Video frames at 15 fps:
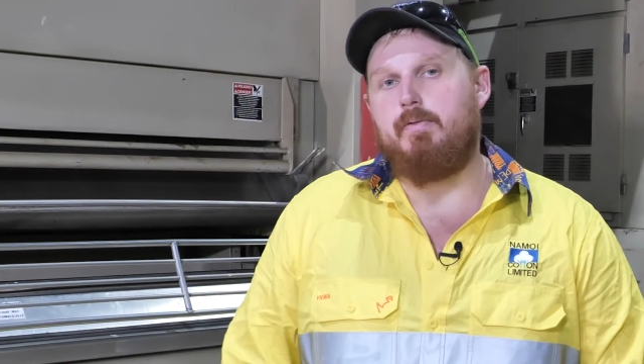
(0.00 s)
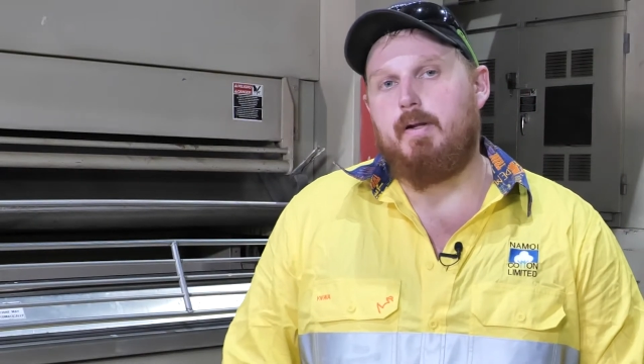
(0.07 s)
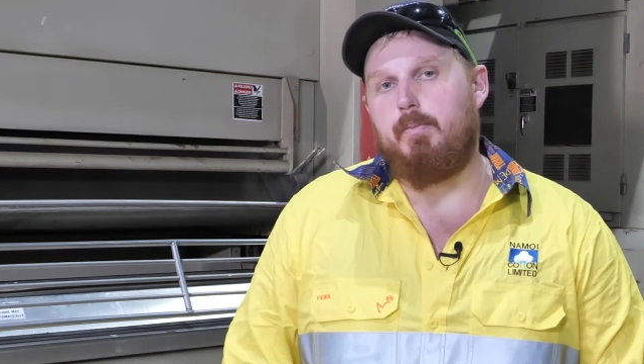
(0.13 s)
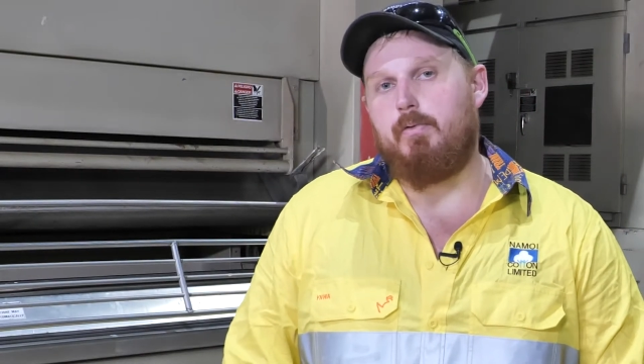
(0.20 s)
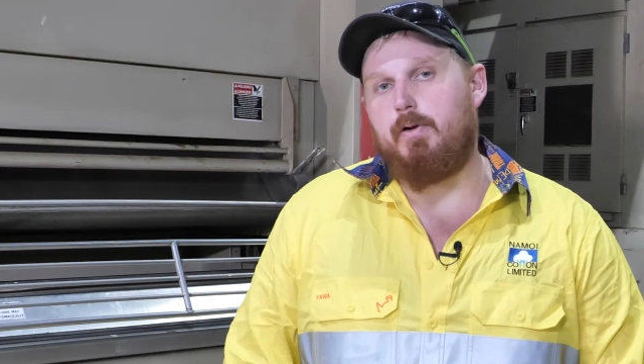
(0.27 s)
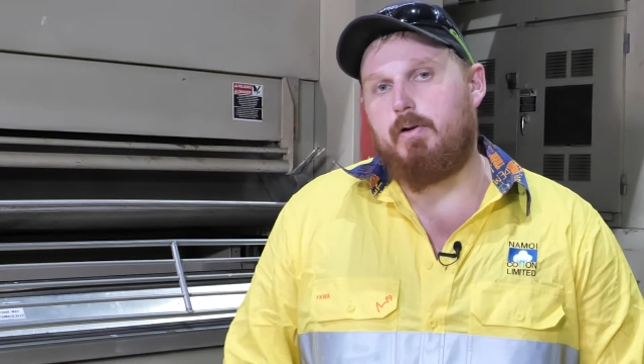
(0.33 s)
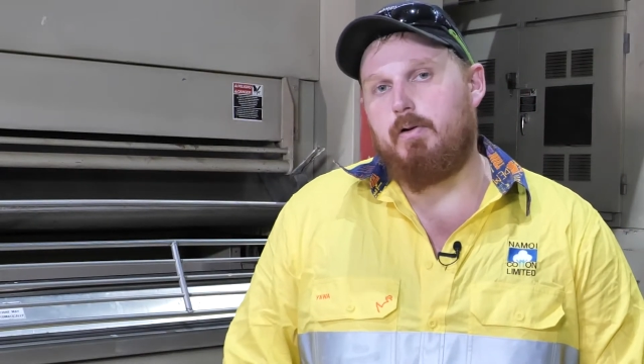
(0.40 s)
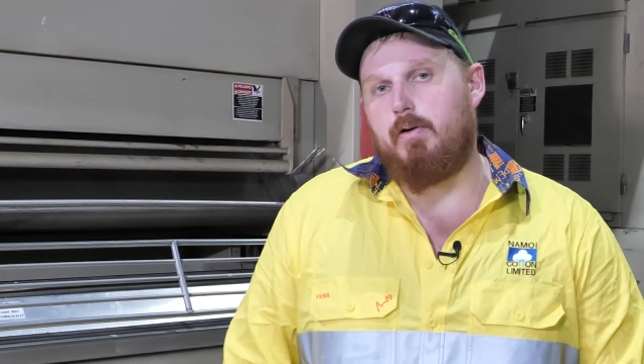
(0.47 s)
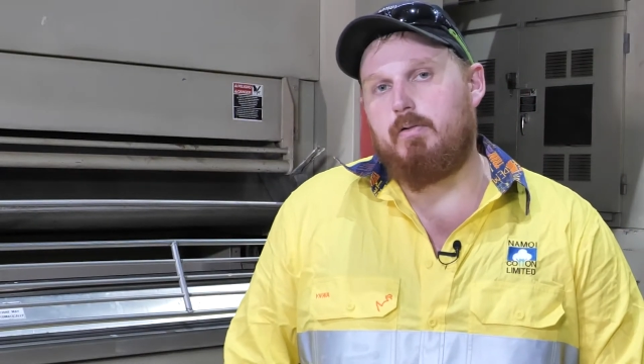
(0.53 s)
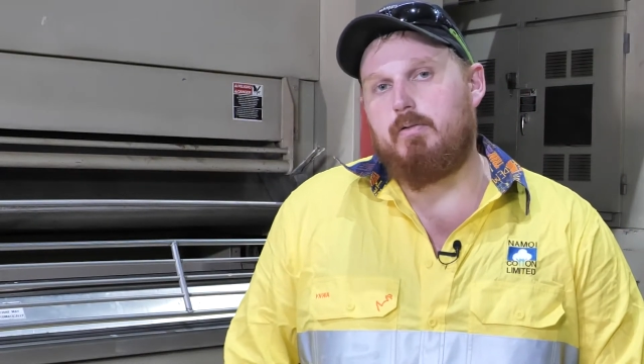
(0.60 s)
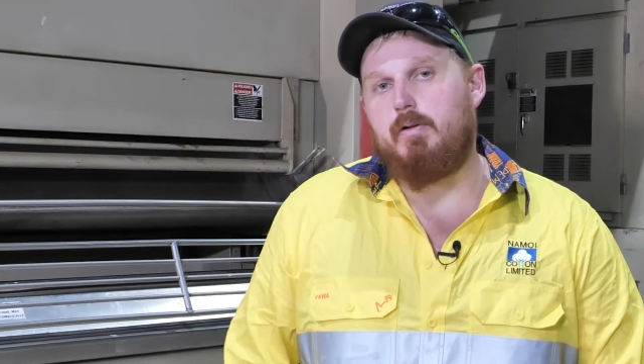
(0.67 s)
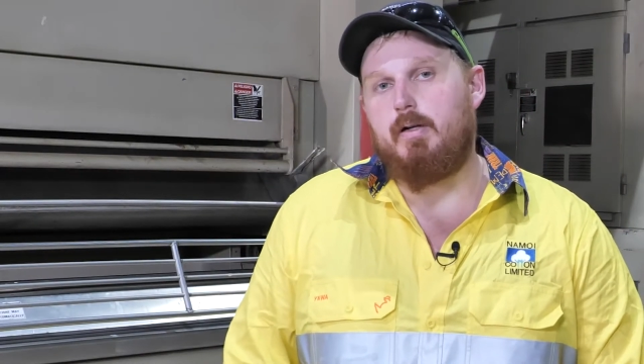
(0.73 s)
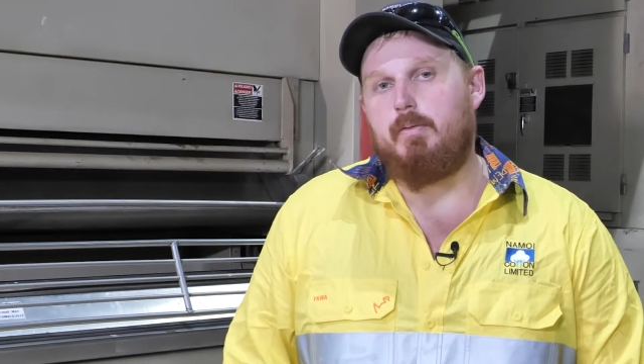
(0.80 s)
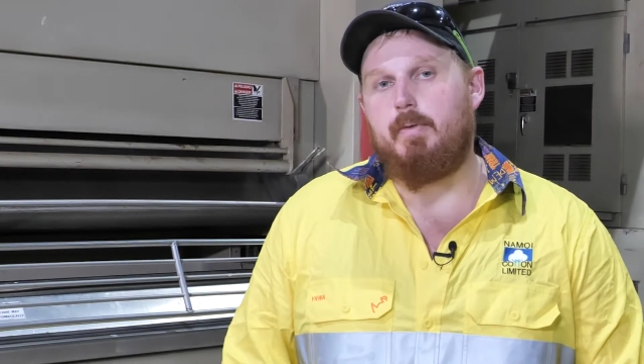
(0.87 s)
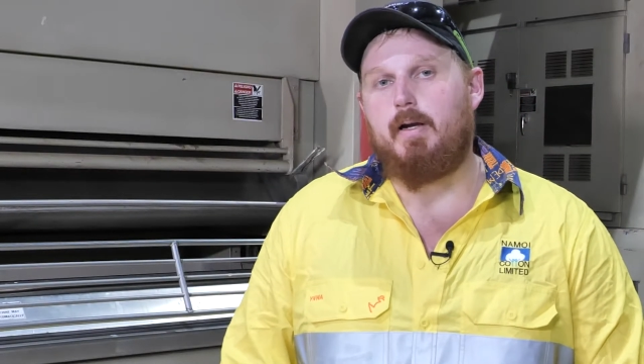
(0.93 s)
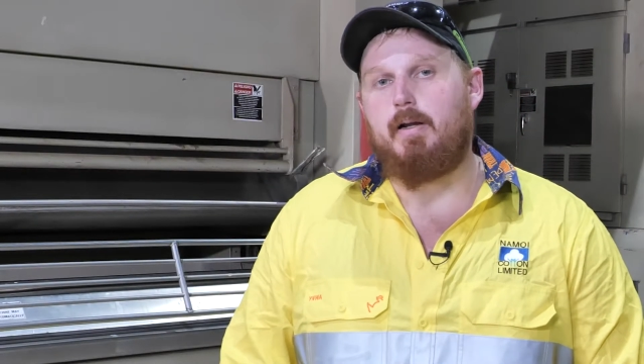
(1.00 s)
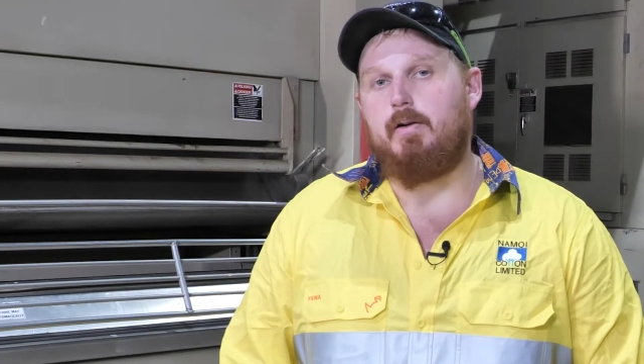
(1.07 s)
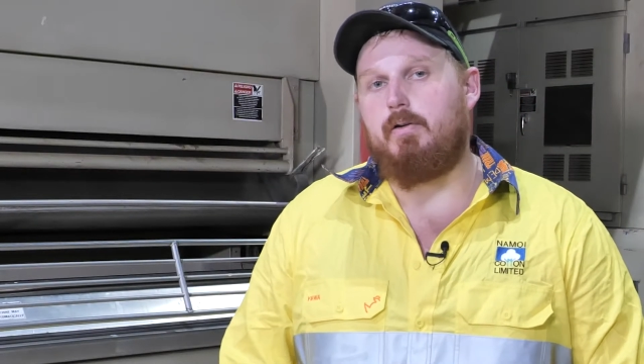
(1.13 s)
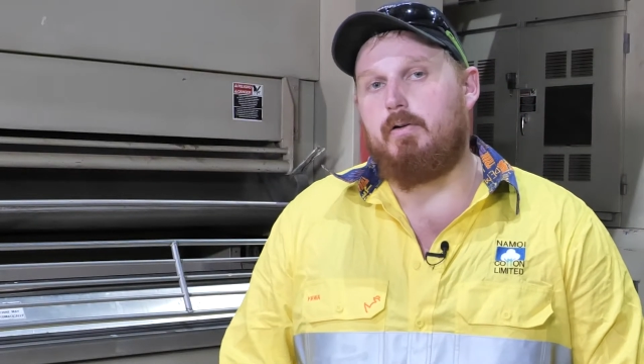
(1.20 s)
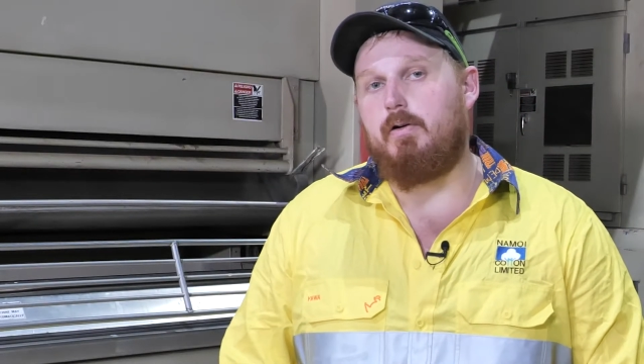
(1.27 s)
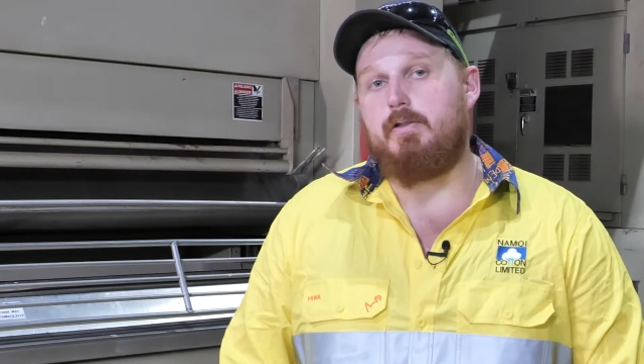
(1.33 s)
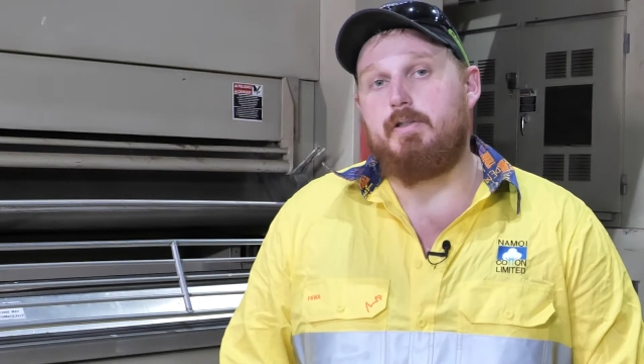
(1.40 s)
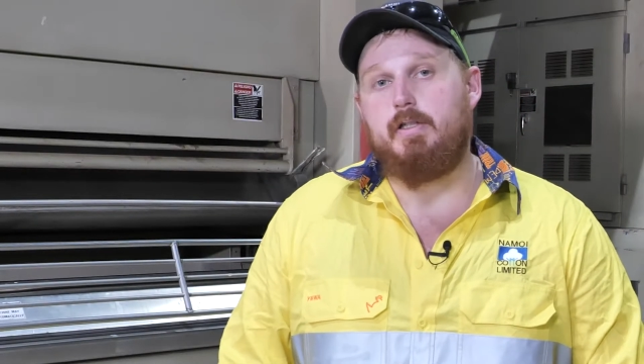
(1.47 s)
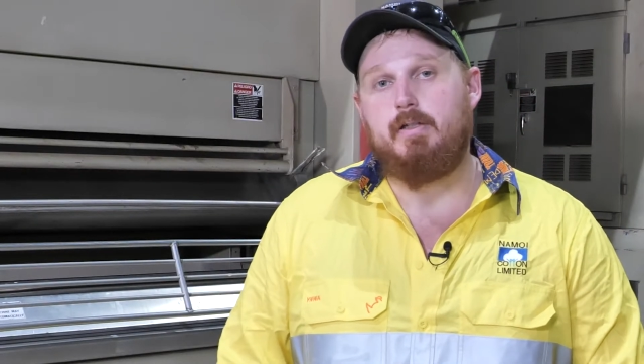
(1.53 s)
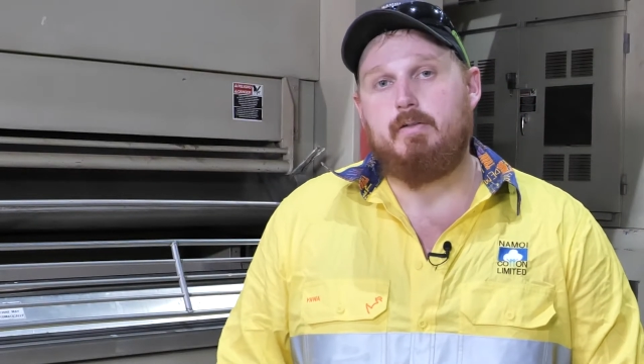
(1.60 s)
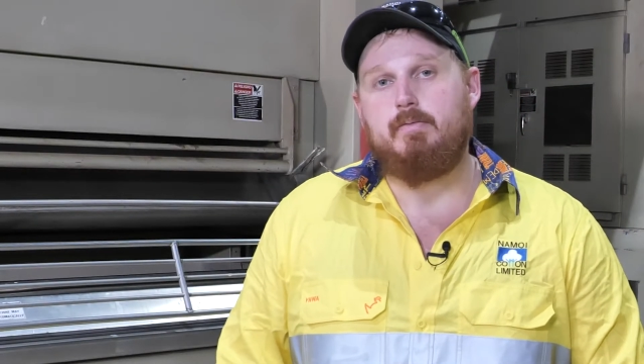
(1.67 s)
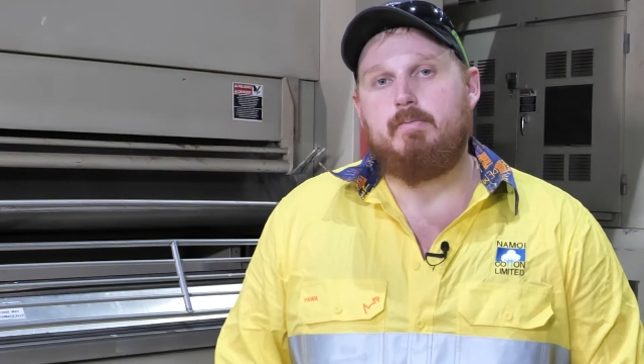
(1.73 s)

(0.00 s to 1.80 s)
Namoi Cotton at McIntyre Gin.